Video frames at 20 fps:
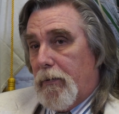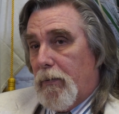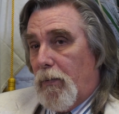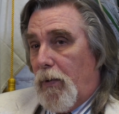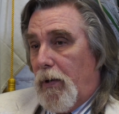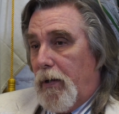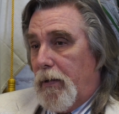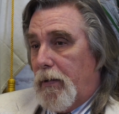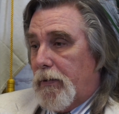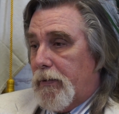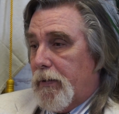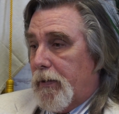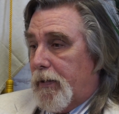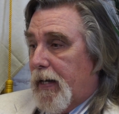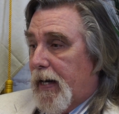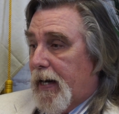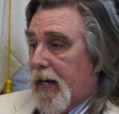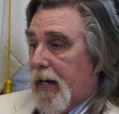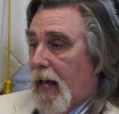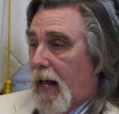wonders of
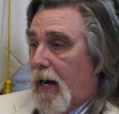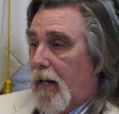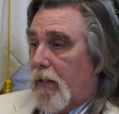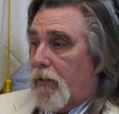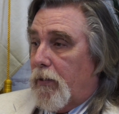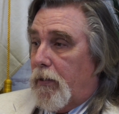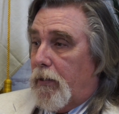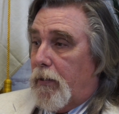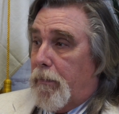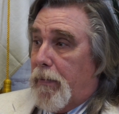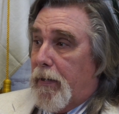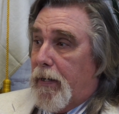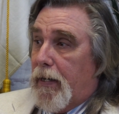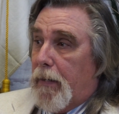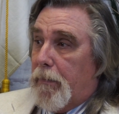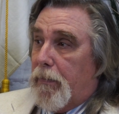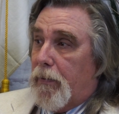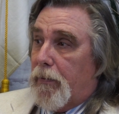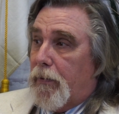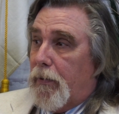technology to be
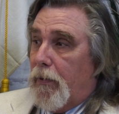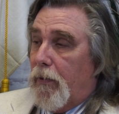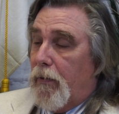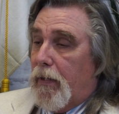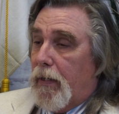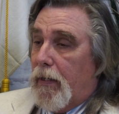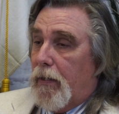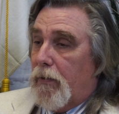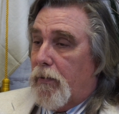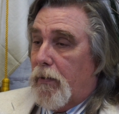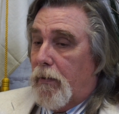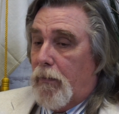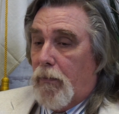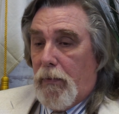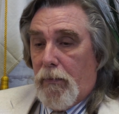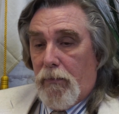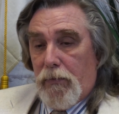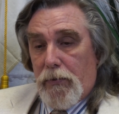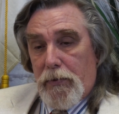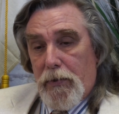able to do this,
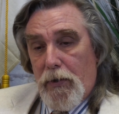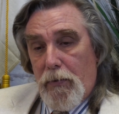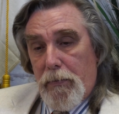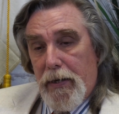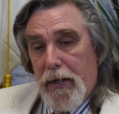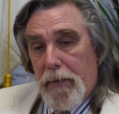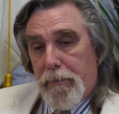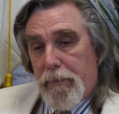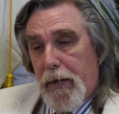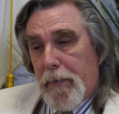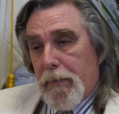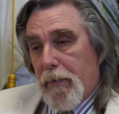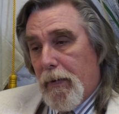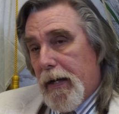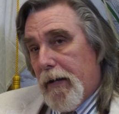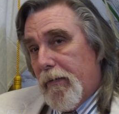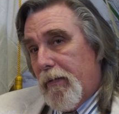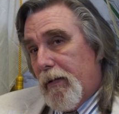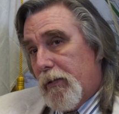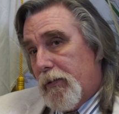and for so many people
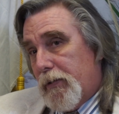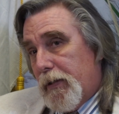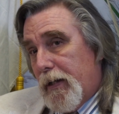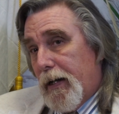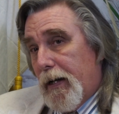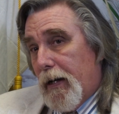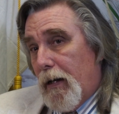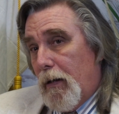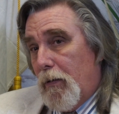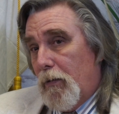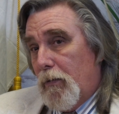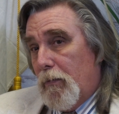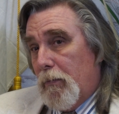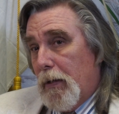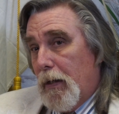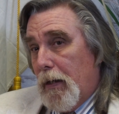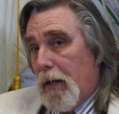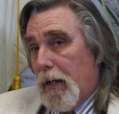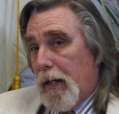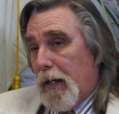having to sit at
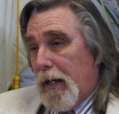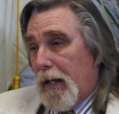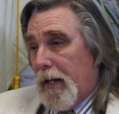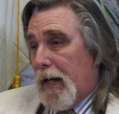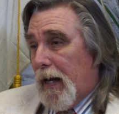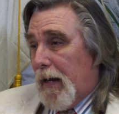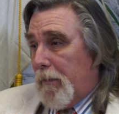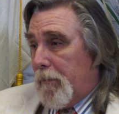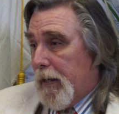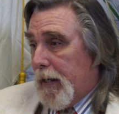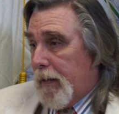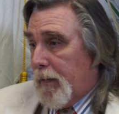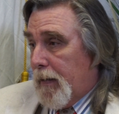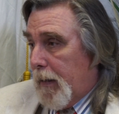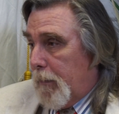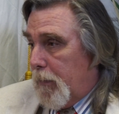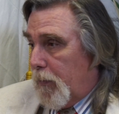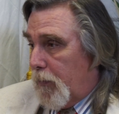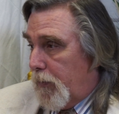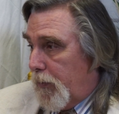home and not being
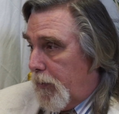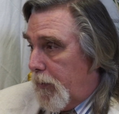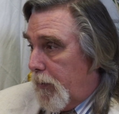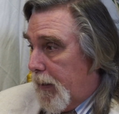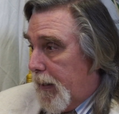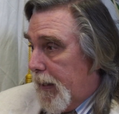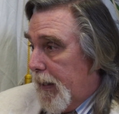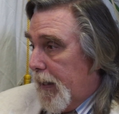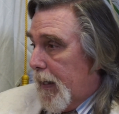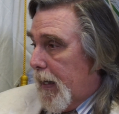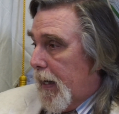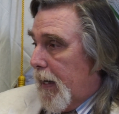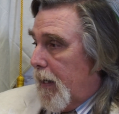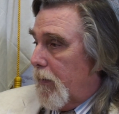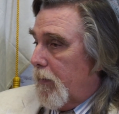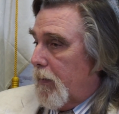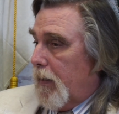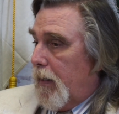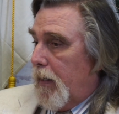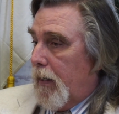able to get
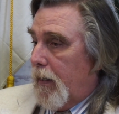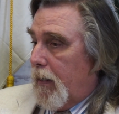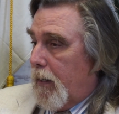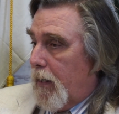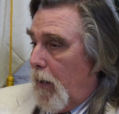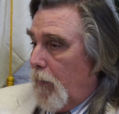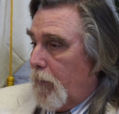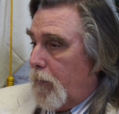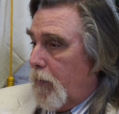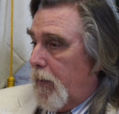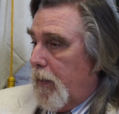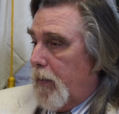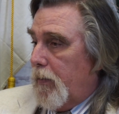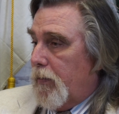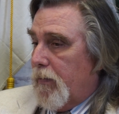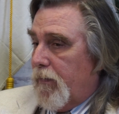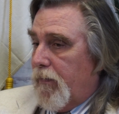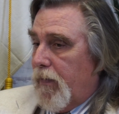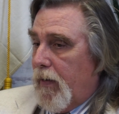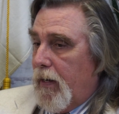out and go to
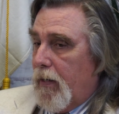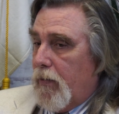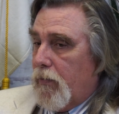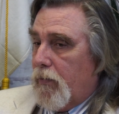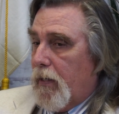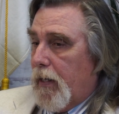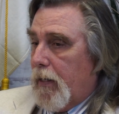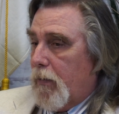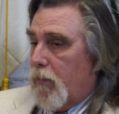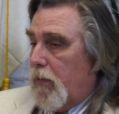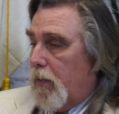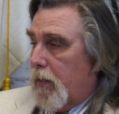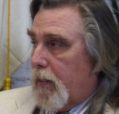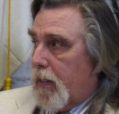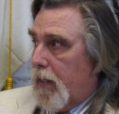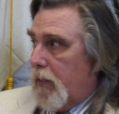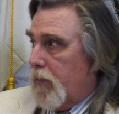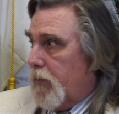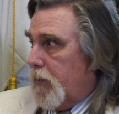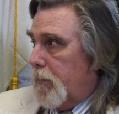these events like we're
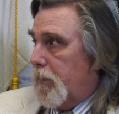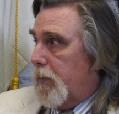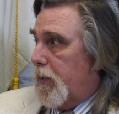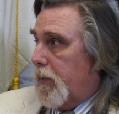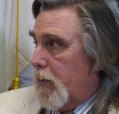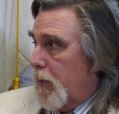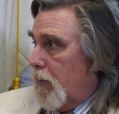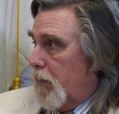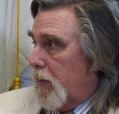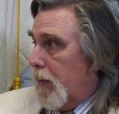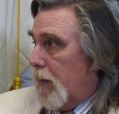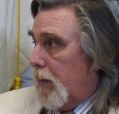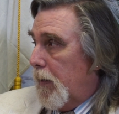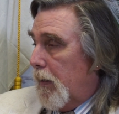accustomed to doing.